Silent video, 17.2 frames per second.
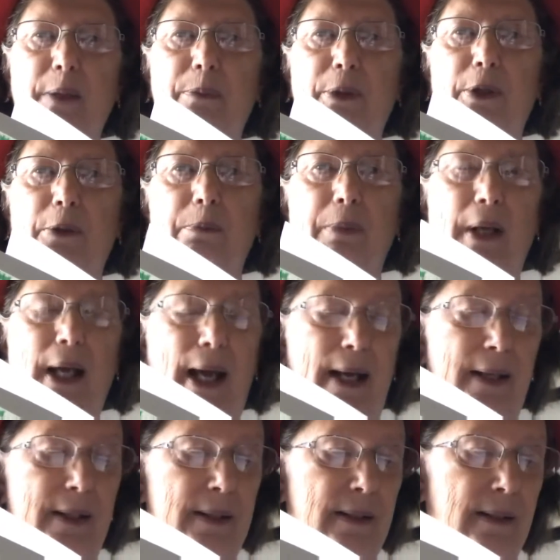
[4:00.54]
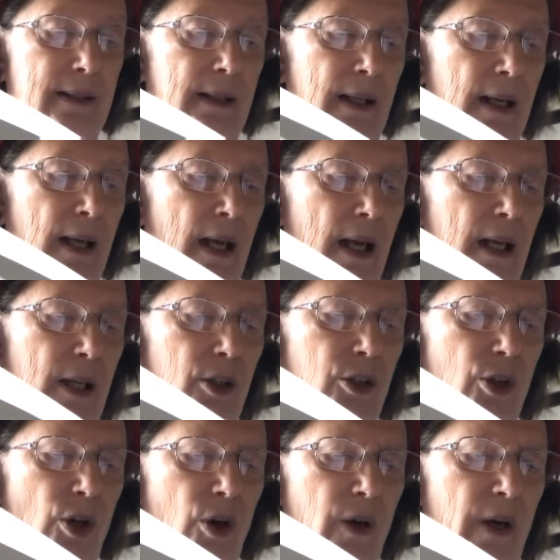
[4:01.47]
perplexed.
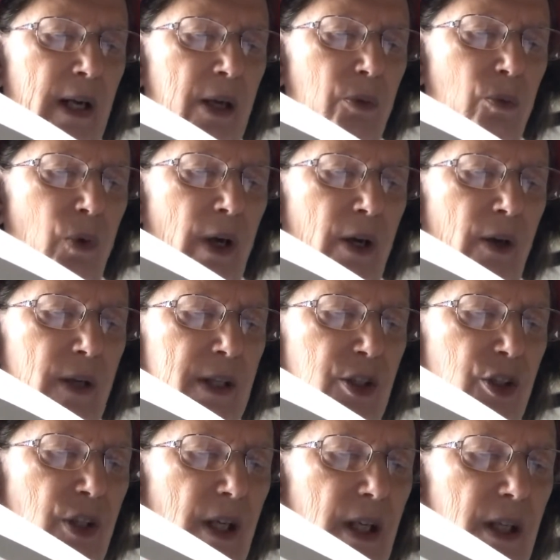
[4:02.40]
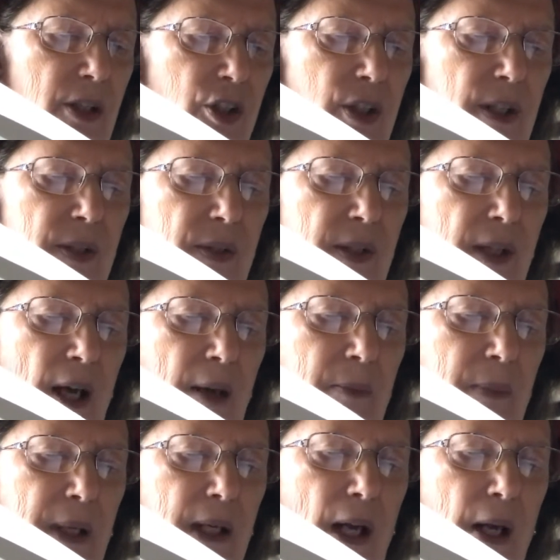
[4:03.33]
Dory, where is she? She's
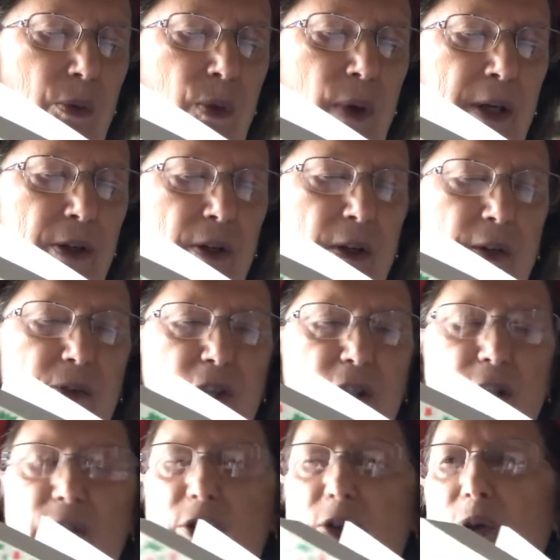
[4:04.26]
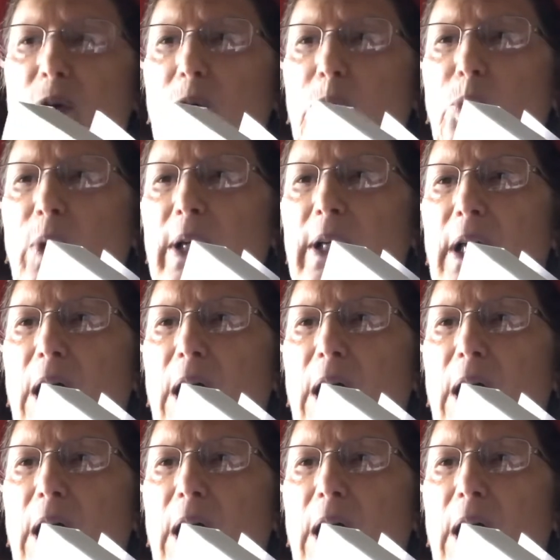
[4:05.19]
coming. I wondered if she'd sold one